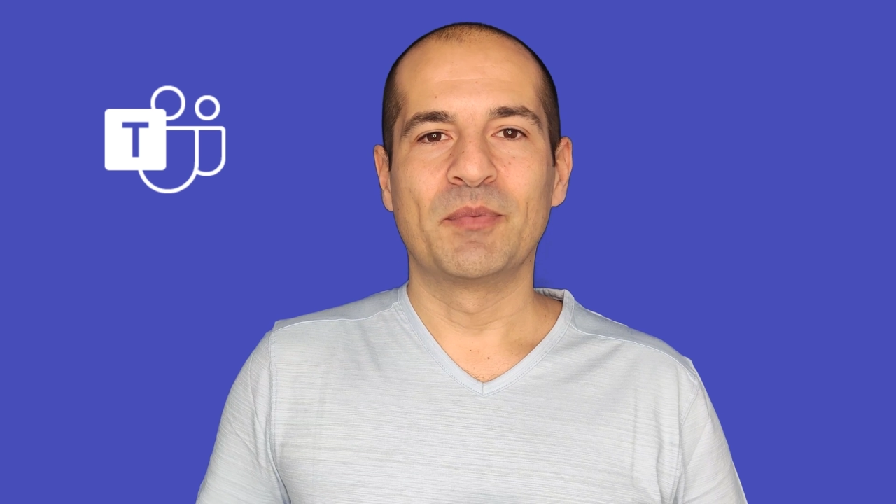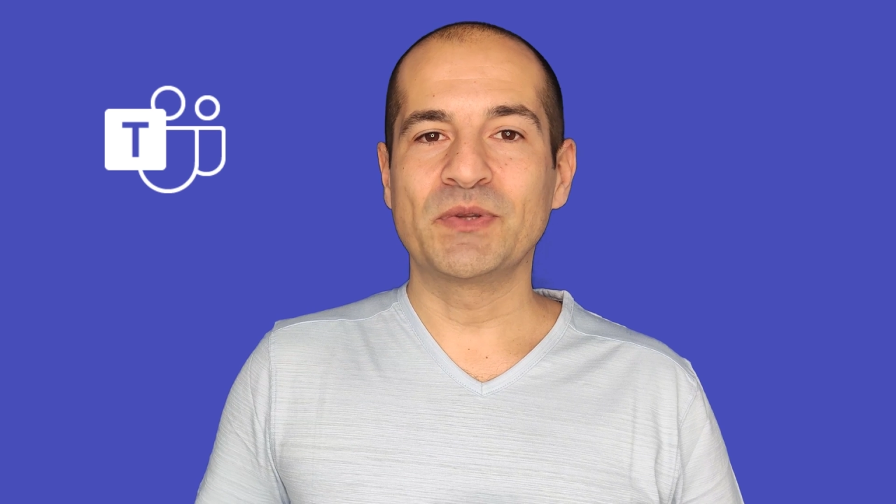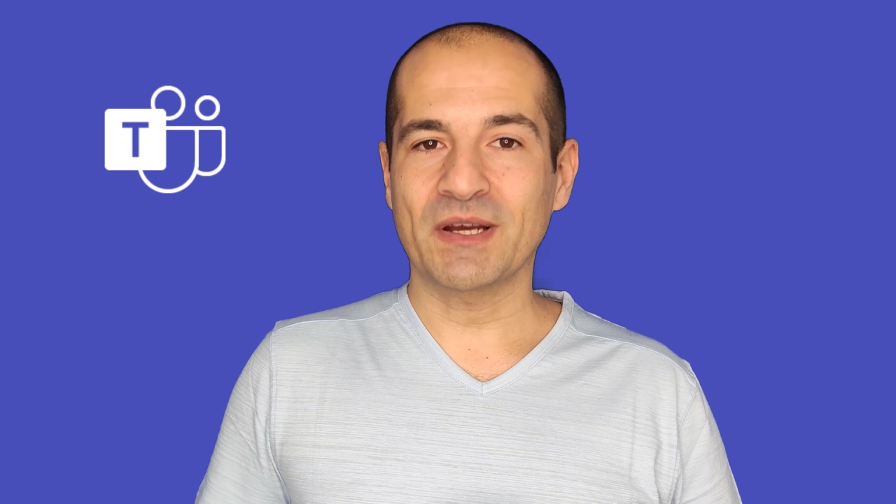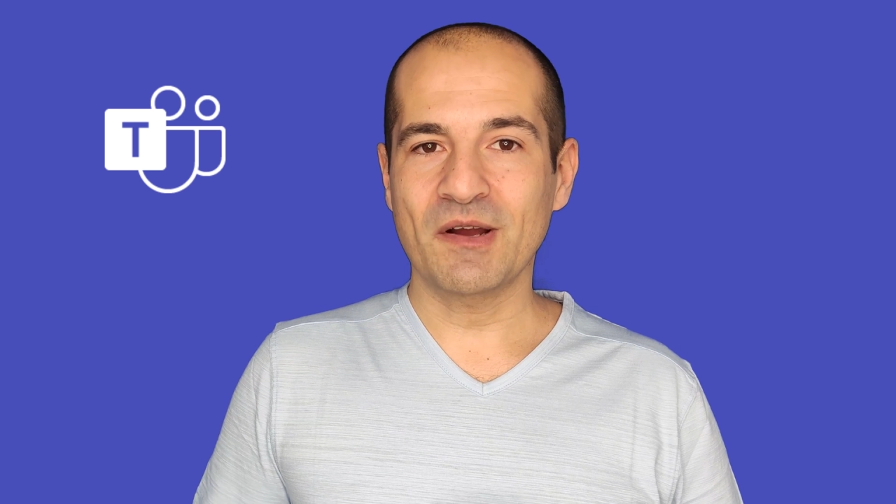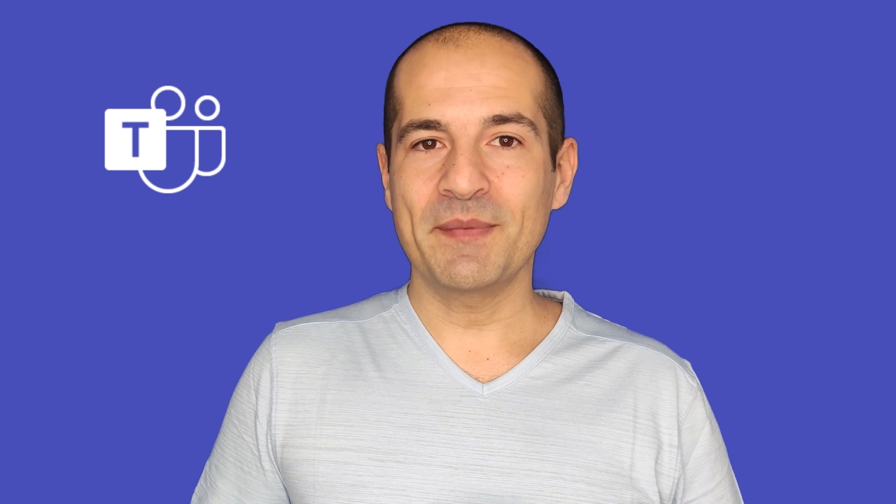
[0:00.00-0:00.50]

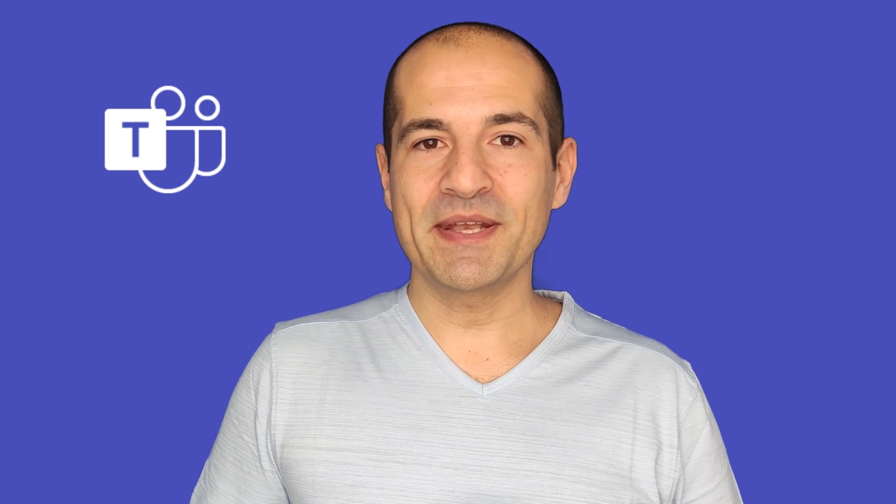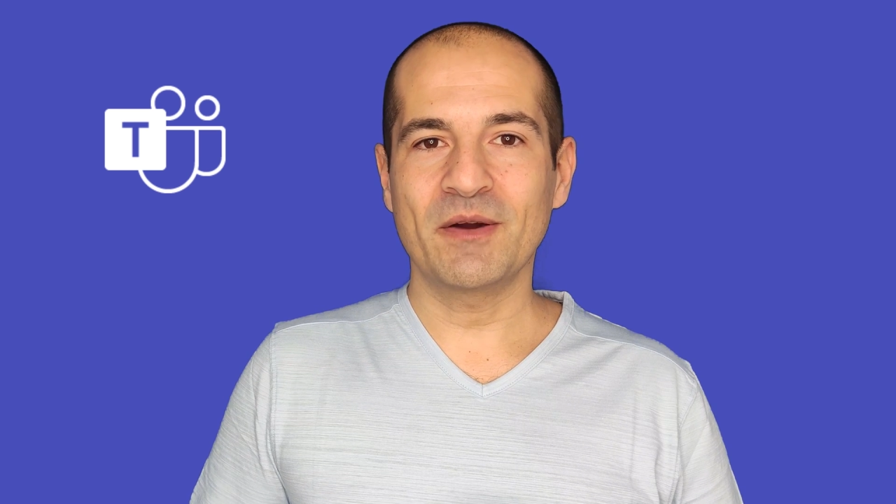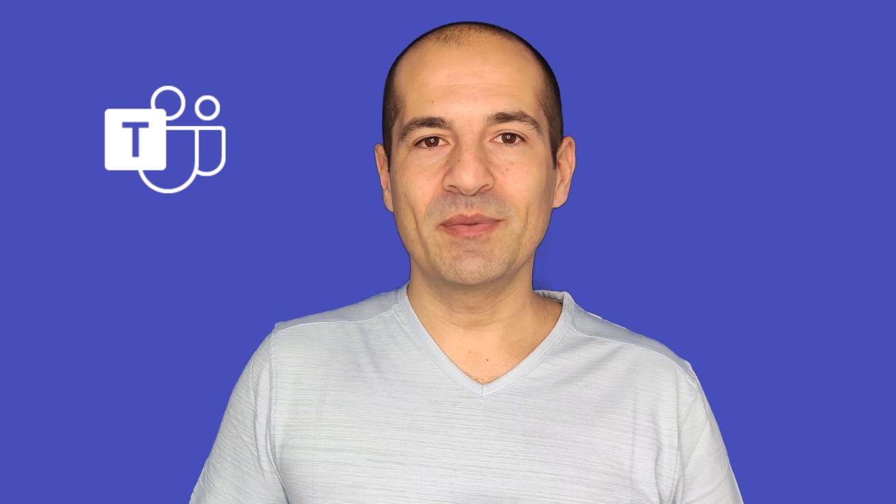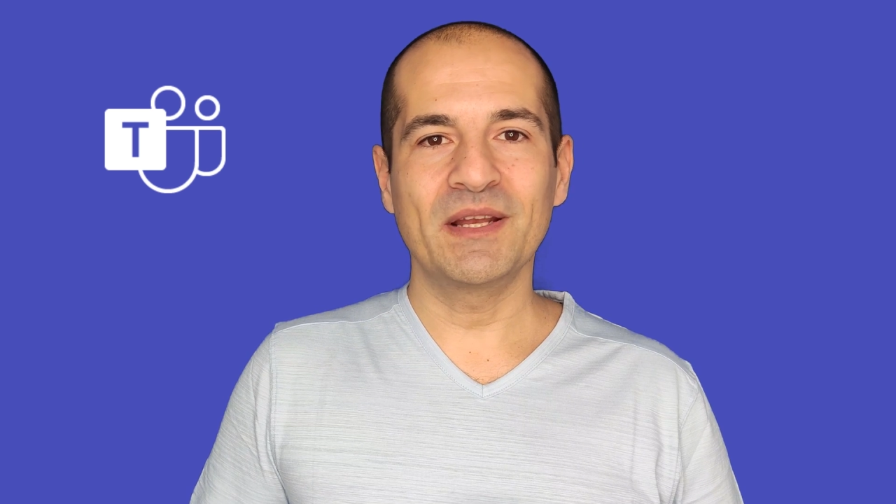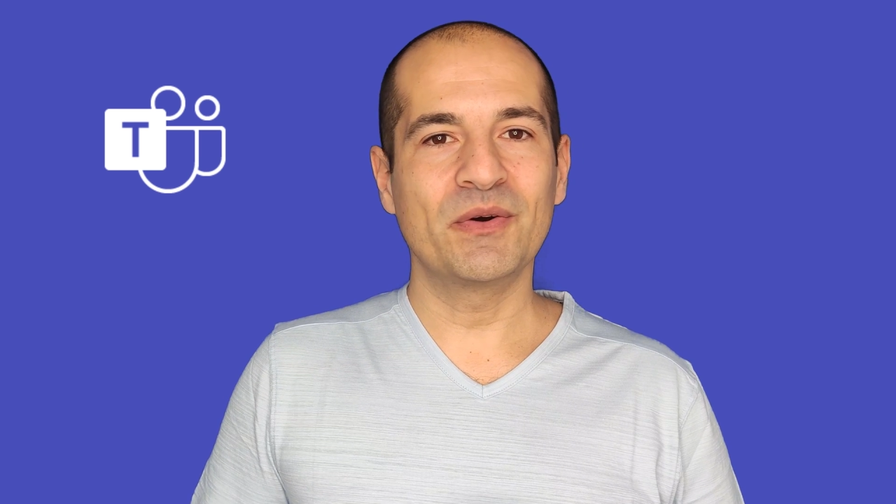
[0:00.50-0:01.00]
Put a comment
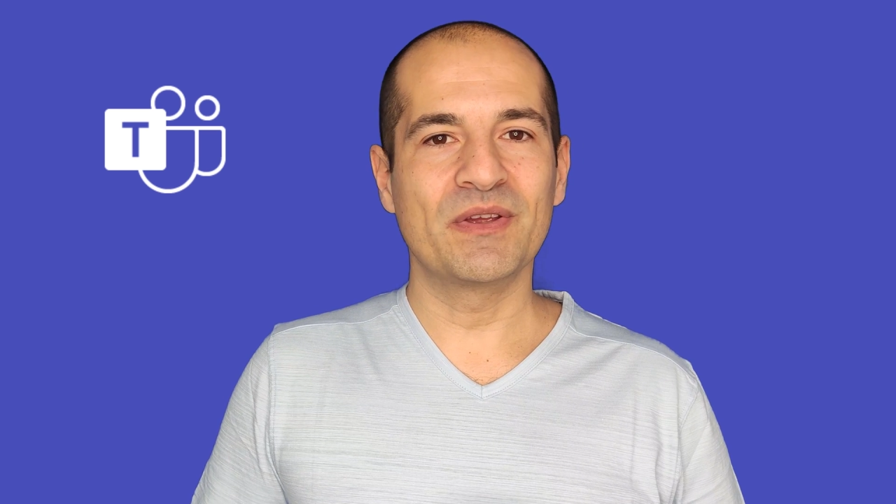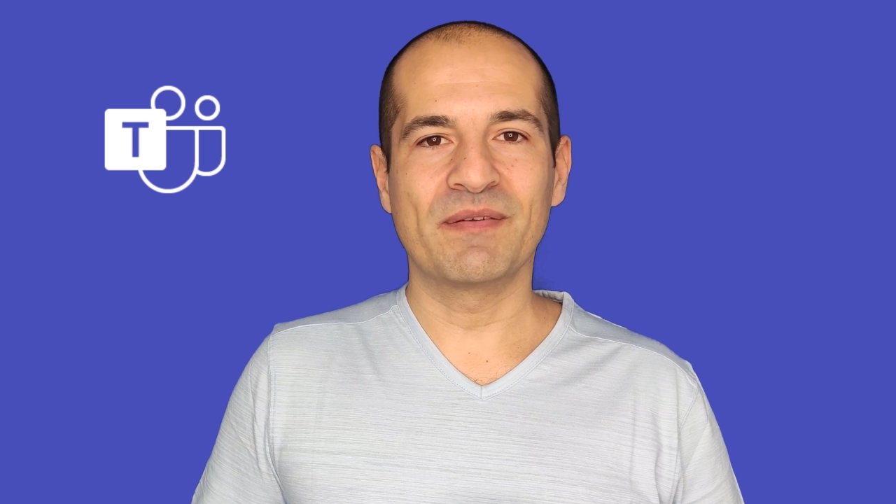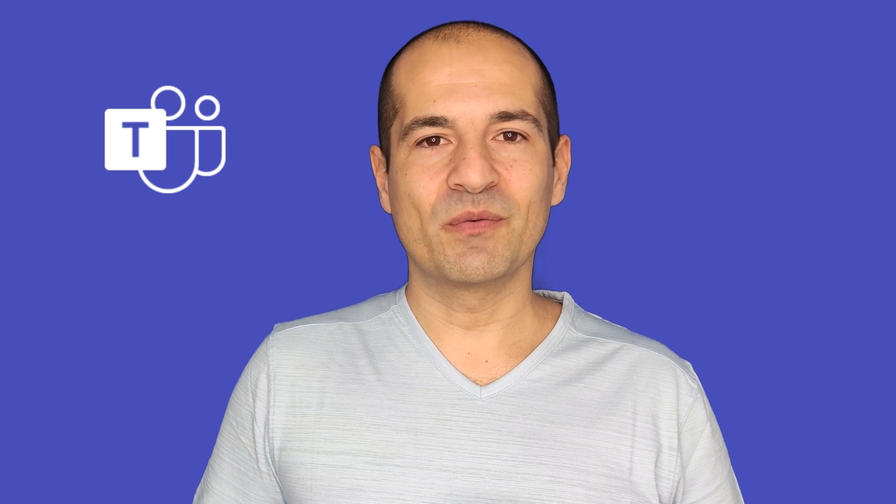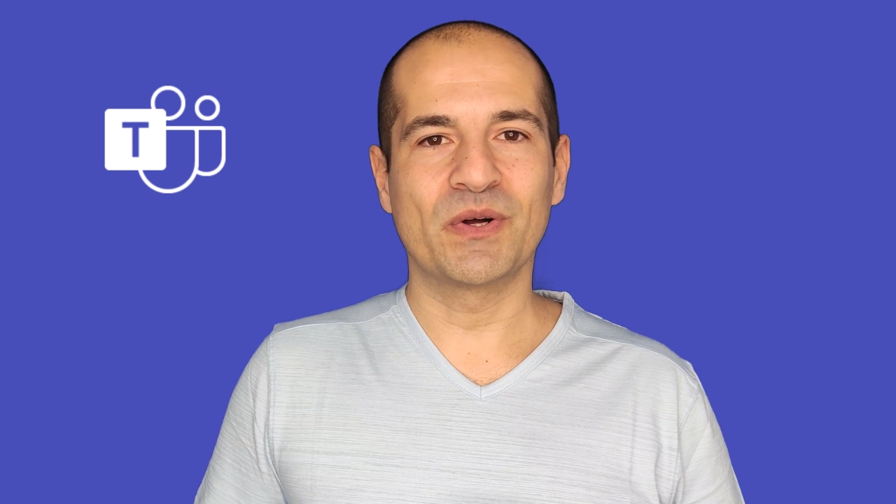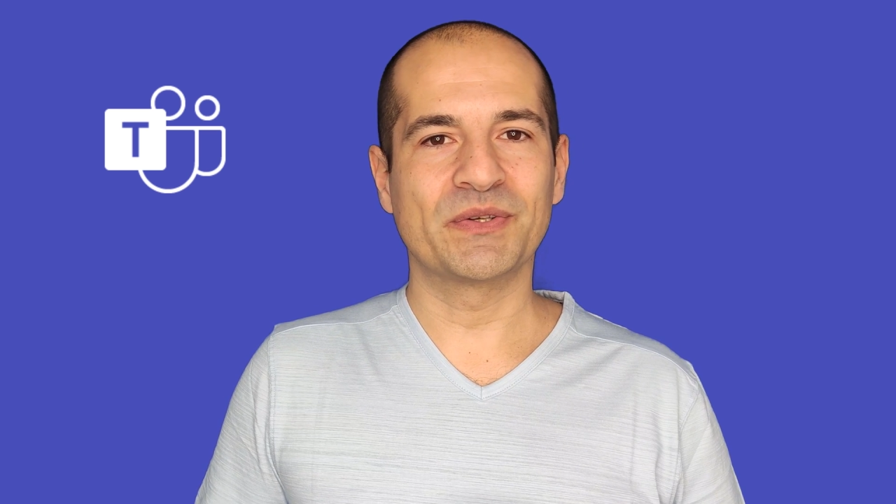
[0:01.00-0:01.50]
down below
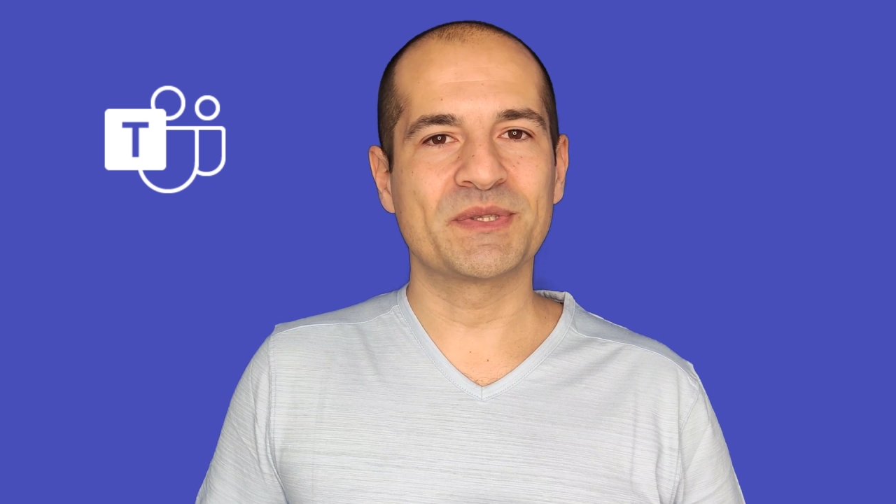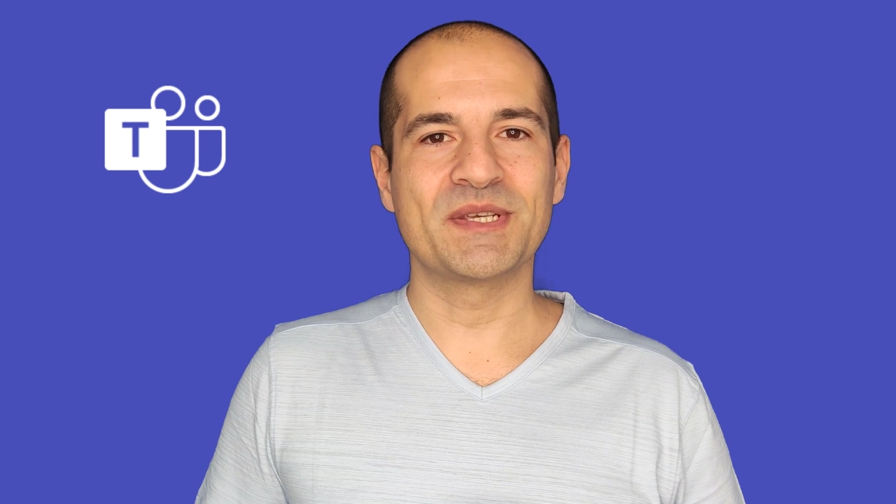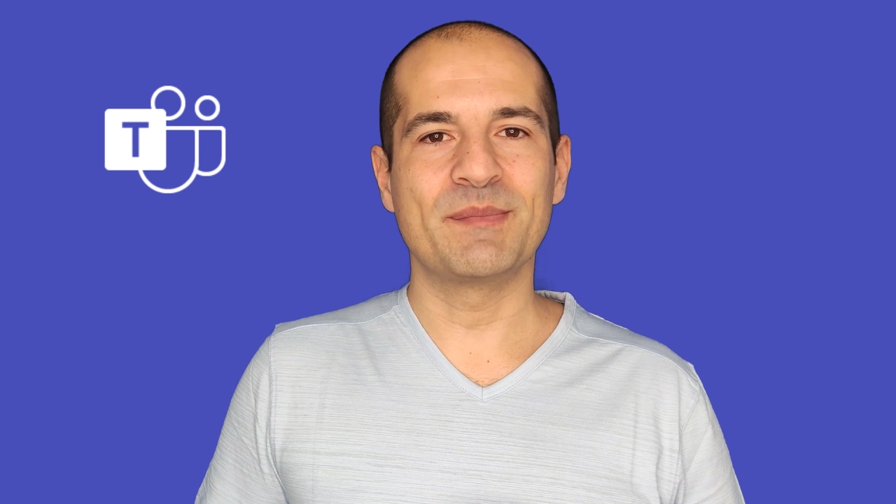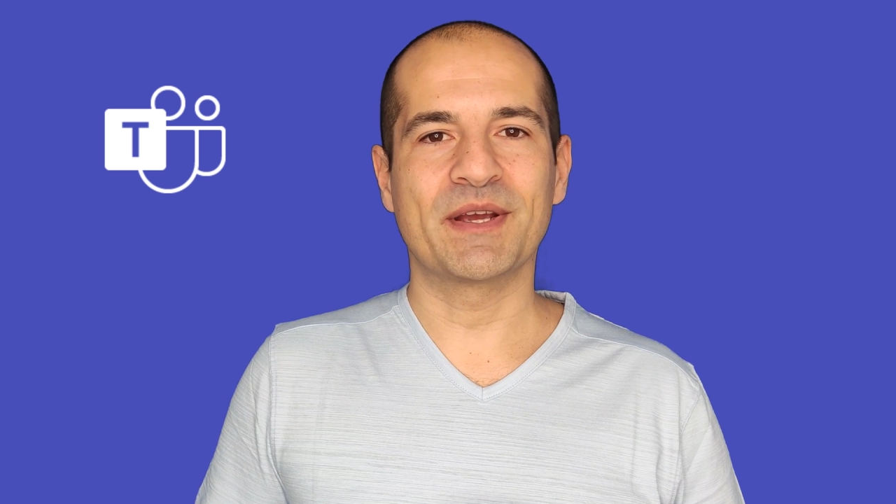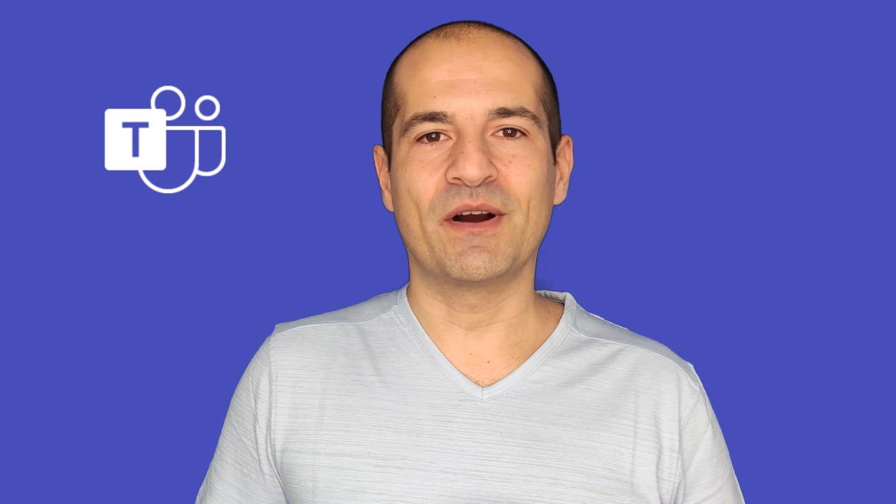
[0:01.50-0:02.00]
if you want to
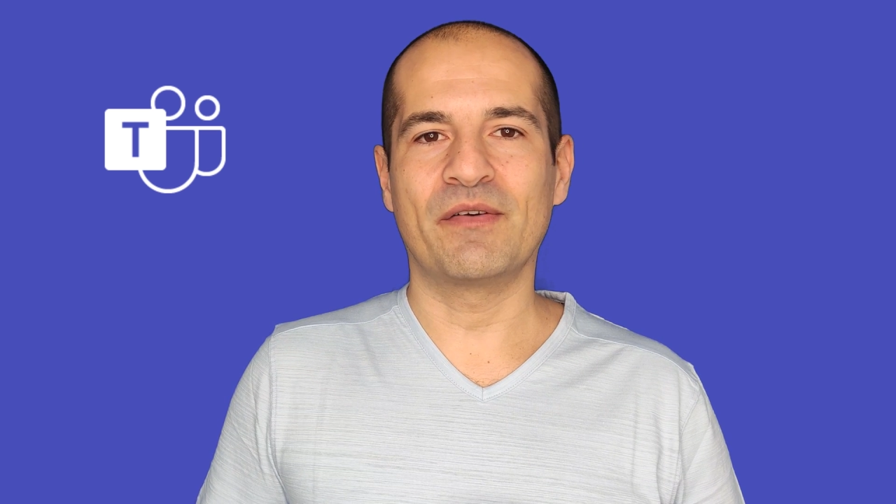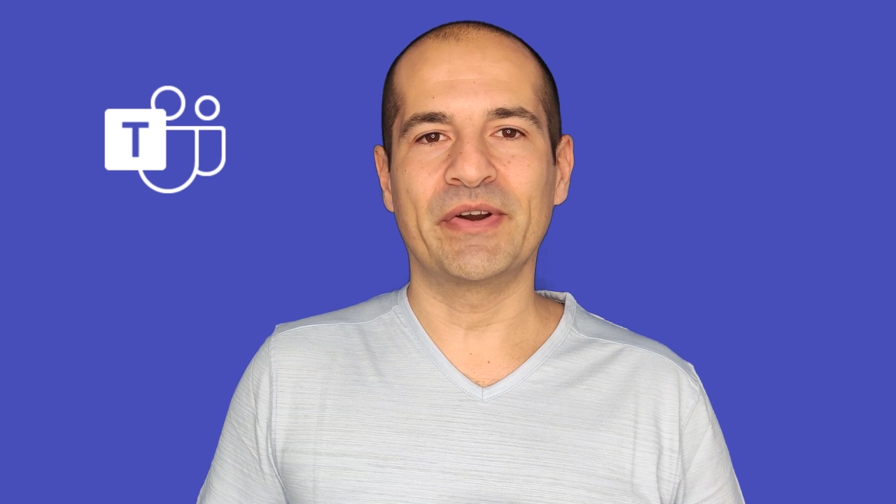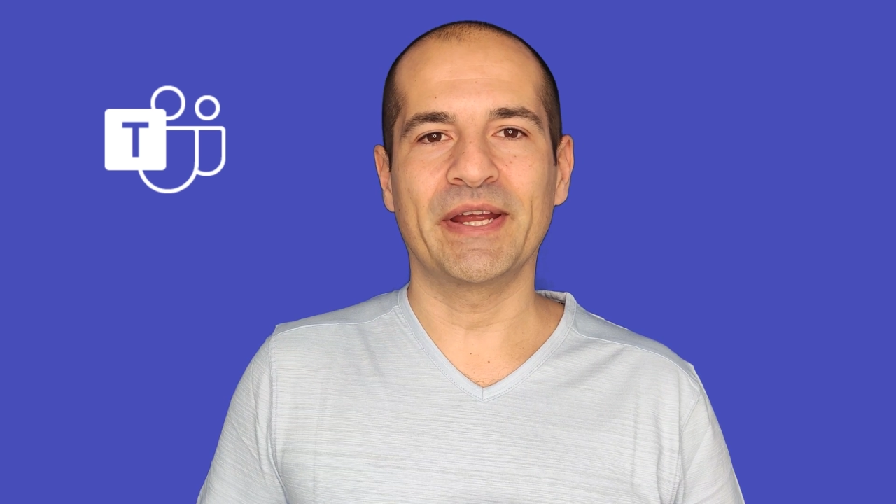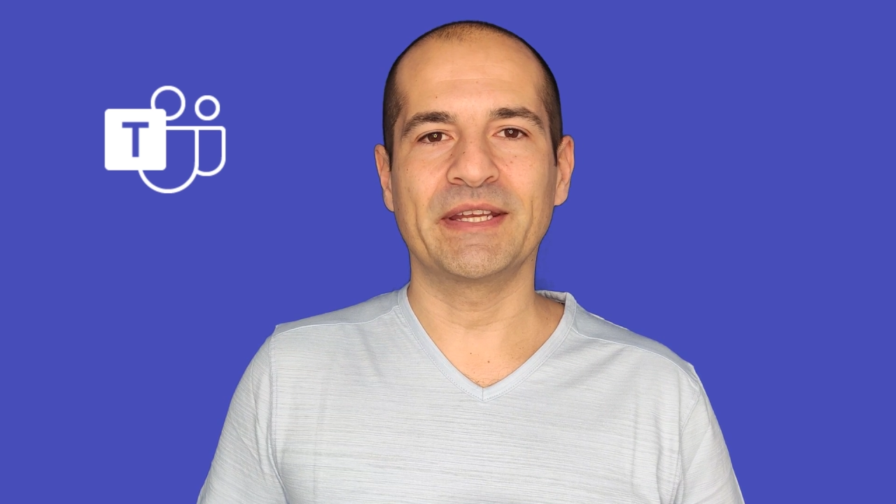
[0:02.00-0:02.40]
see me cover